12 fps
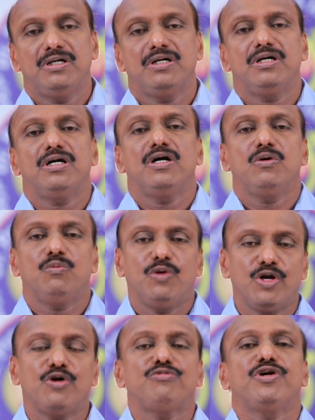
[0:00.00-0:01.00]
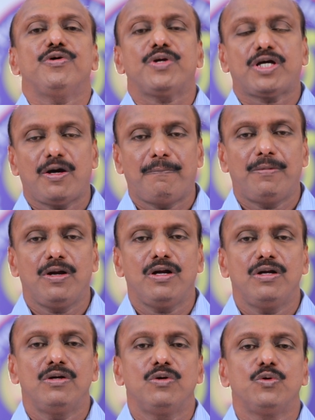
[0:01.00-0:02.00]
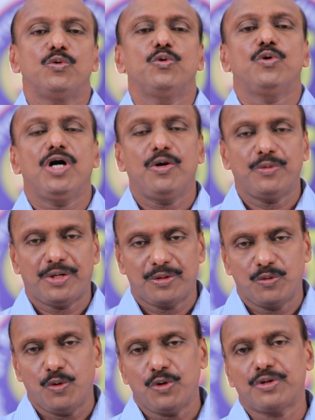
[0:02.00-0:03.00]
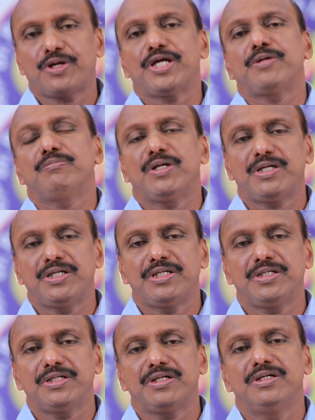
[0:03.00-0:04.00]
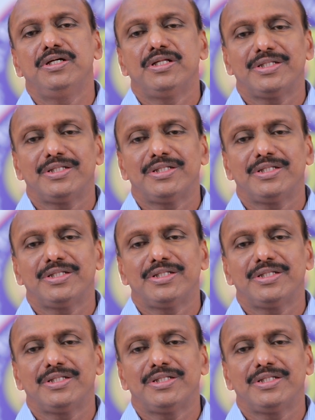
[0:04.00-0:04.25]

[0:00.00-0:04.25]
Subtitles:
one of our couple who have got treatment here,